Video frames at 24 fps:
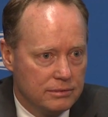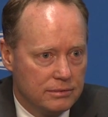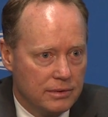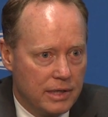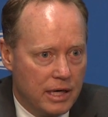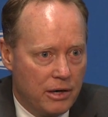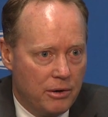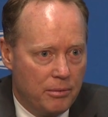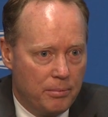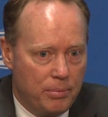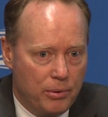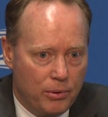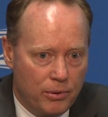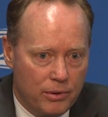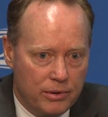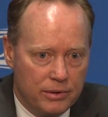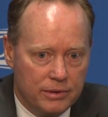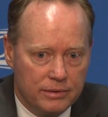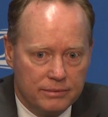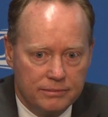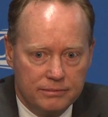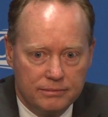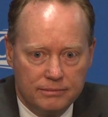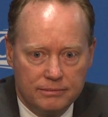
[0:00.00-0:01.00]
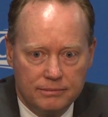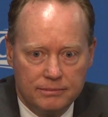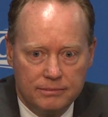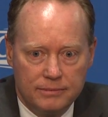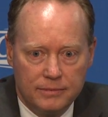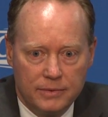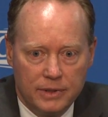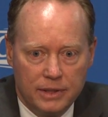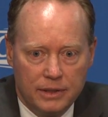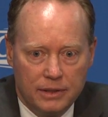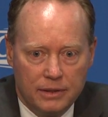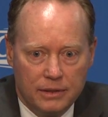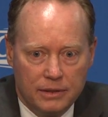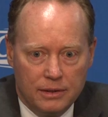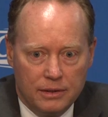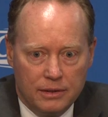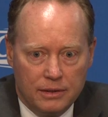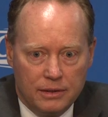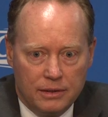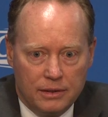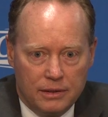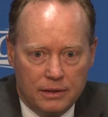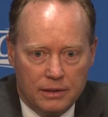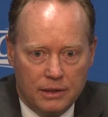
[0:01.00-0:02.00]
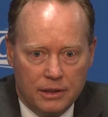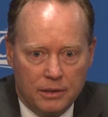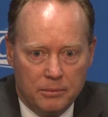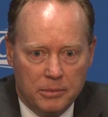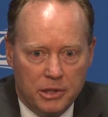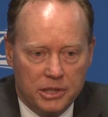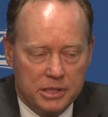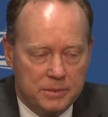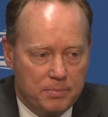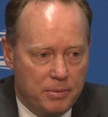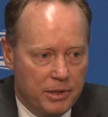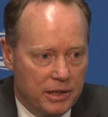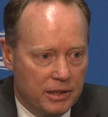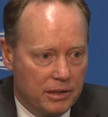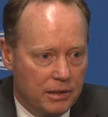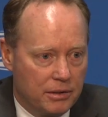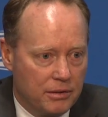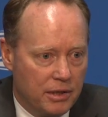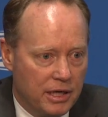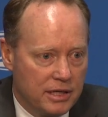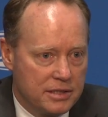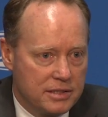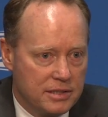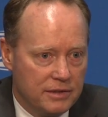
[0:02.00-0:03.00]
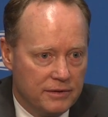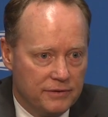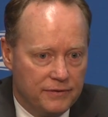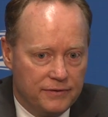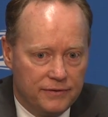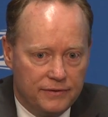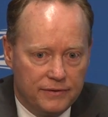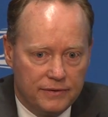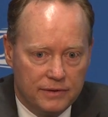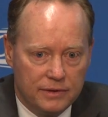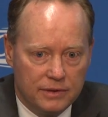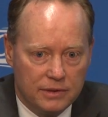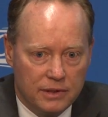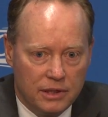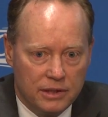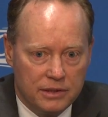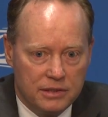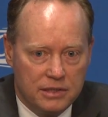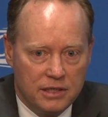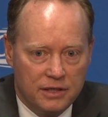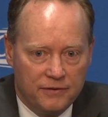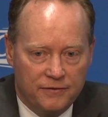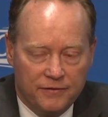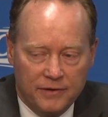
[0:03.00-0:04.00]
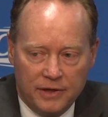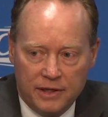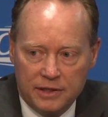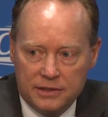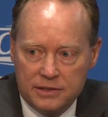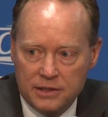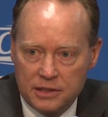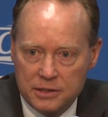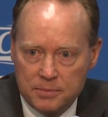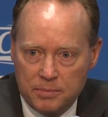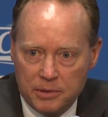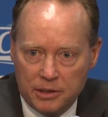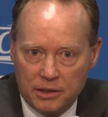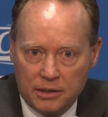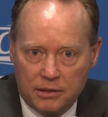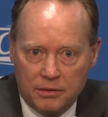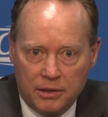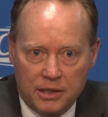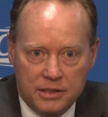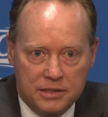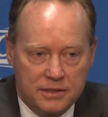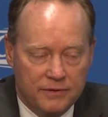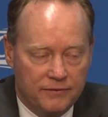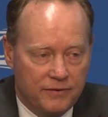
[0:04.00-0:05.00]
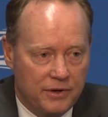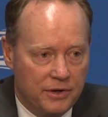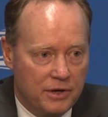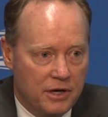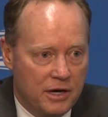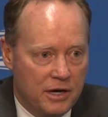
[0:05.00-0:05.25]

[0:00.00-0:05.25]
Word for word: How important um, us being aggressive on defense, us being aggressive on